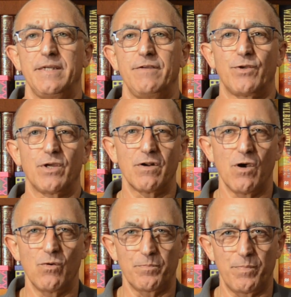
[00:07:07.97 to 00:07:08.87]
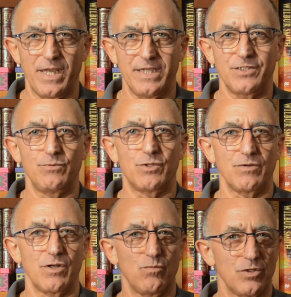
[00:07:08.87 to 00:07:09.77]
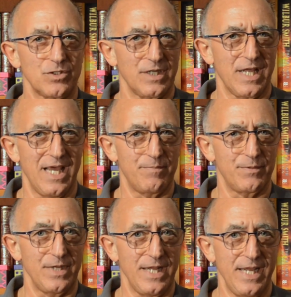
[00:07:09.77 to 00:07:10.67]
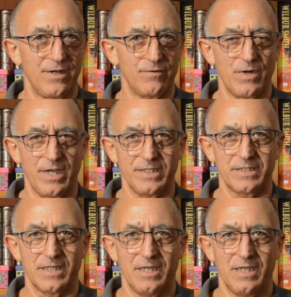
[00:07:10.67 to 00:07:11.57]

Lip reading: If you can't hold a pace, you don't know what's going to happen in a race.